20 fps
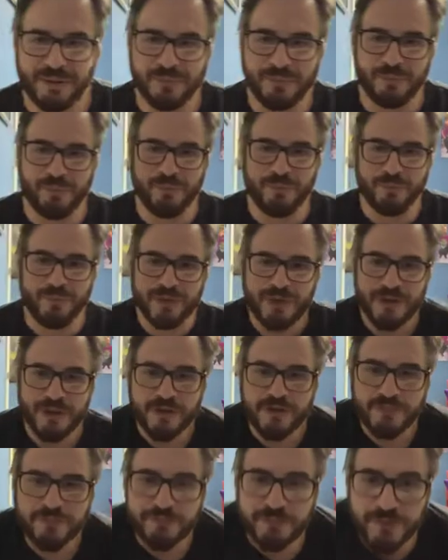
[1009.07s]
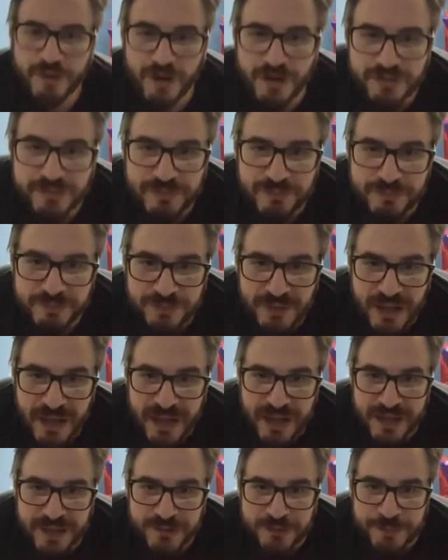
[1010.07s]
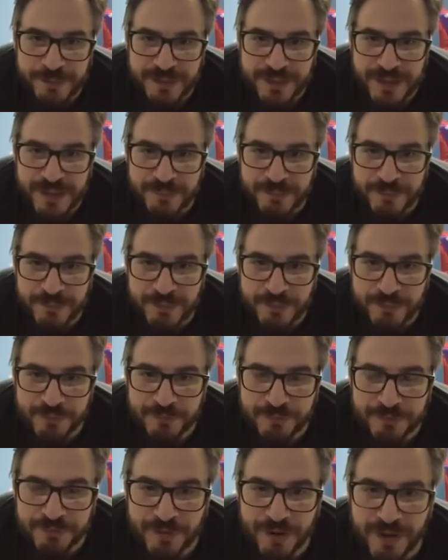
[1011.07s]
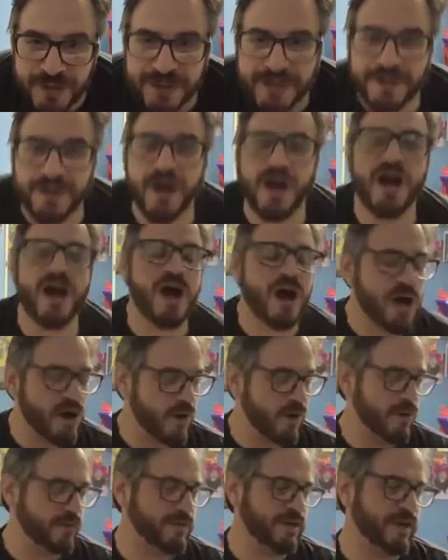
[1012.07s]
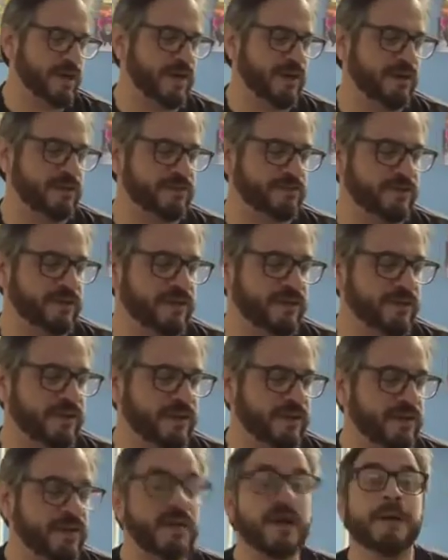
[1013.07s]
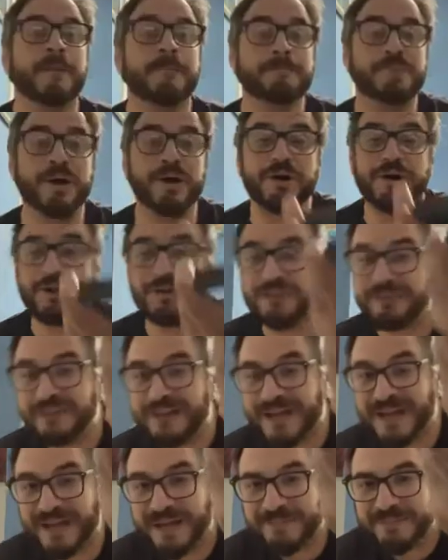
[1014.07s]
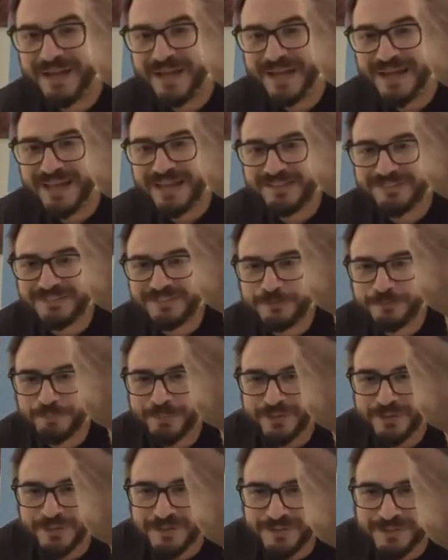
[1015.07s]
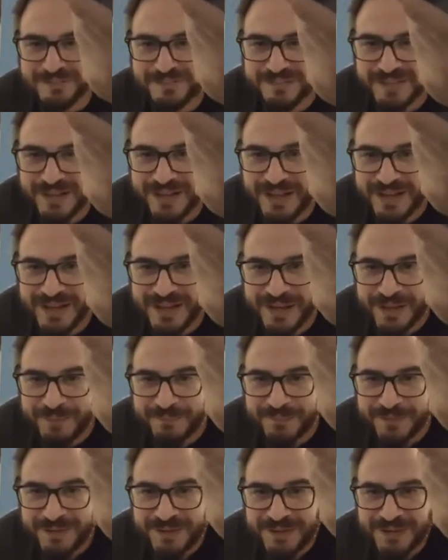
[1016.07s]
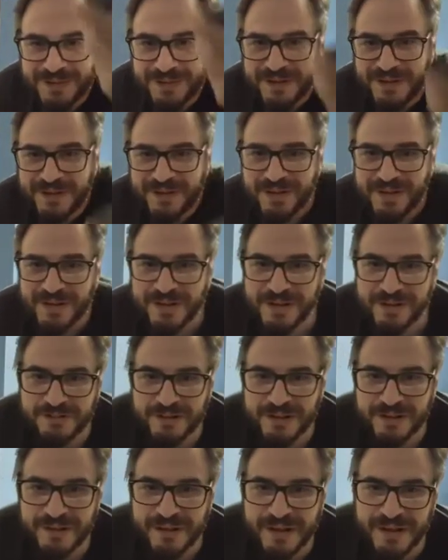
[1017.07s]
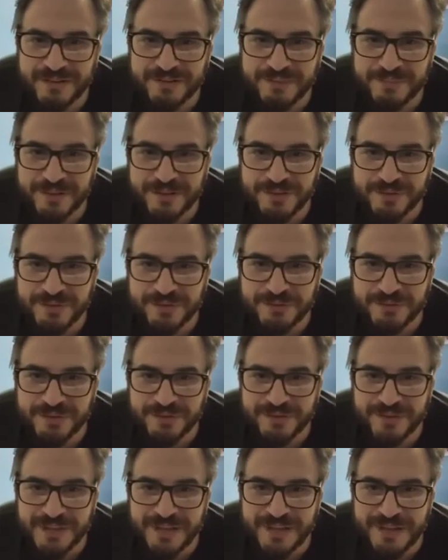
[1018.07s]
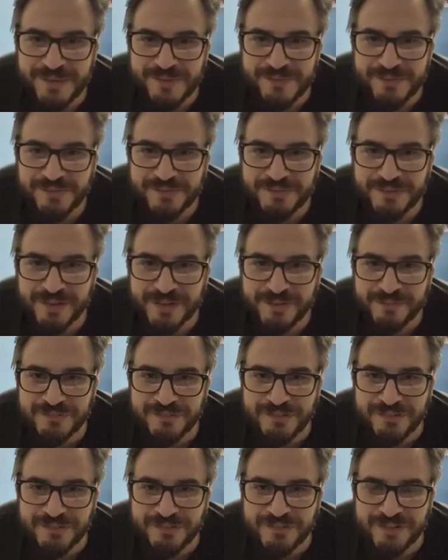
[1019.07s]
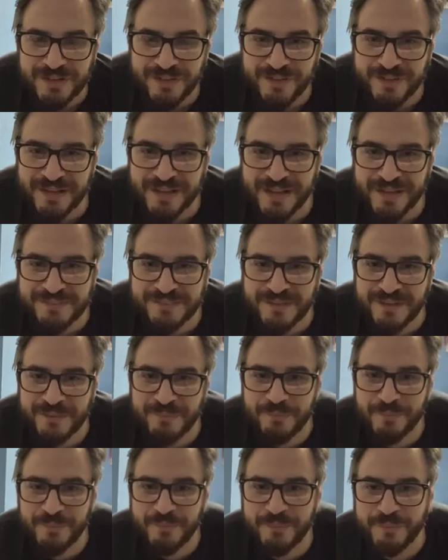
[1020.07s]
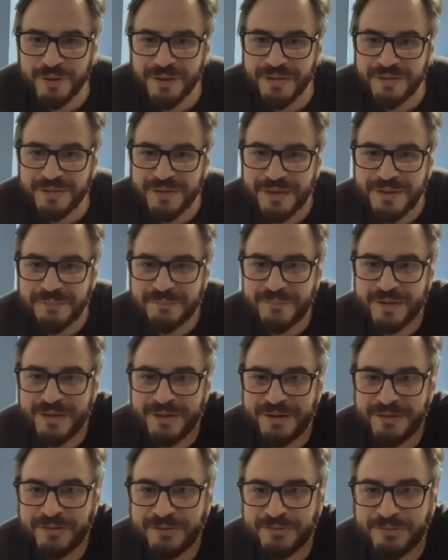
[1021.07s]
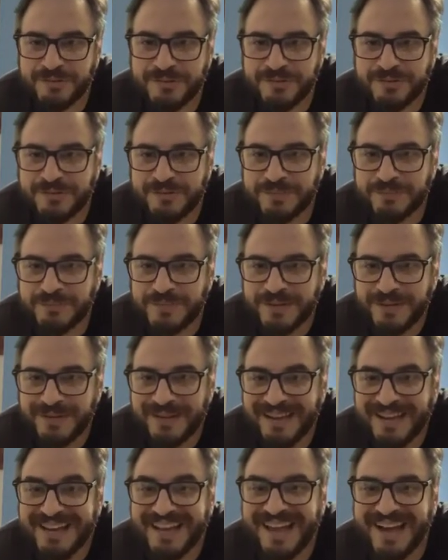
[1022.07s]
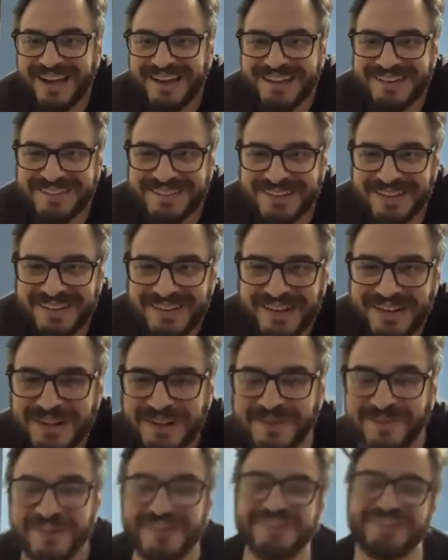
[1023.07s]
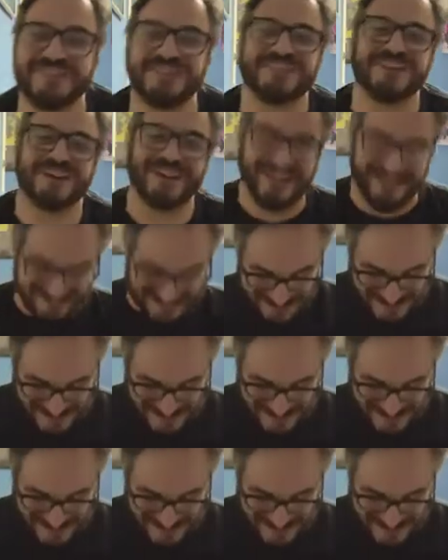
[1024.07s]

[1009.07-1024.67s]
Woo. Frogs and Flies became the Mutant Frog game. Oh, okay, I understand that. Burger time, guys! It's burger time! I tried to actually make you enjoy the games instead of just staring at them when they made a new system. Yeah, crazy thought.